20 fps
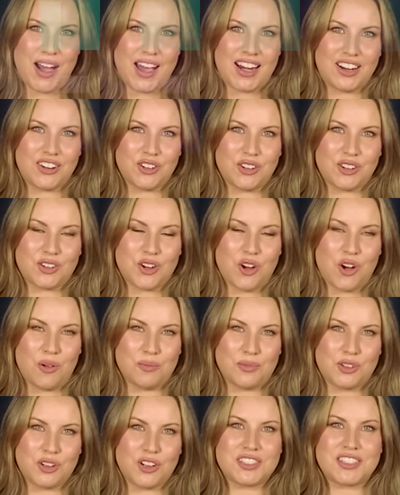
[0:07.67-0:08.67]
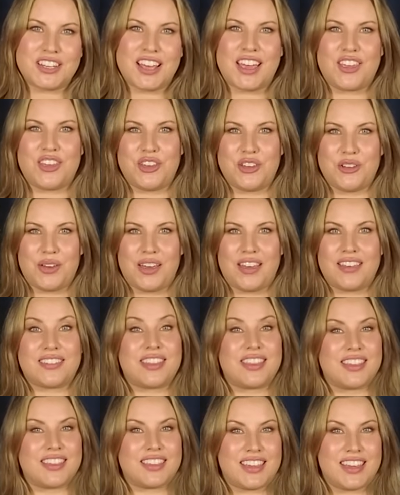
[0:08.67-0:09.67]
mining.com.au
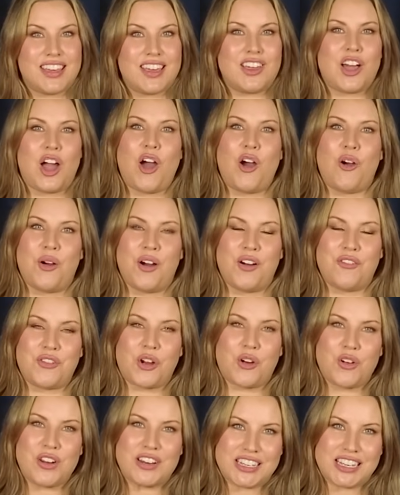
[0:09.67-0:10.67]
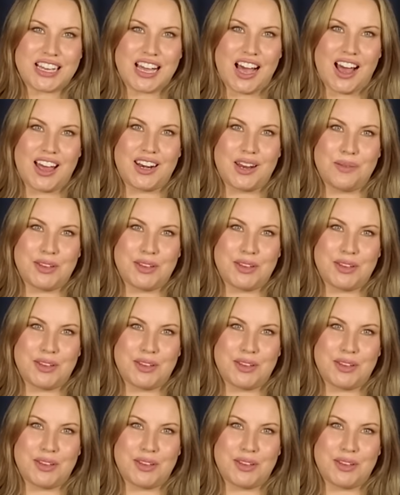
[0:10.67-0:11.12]
is the CEO of Critica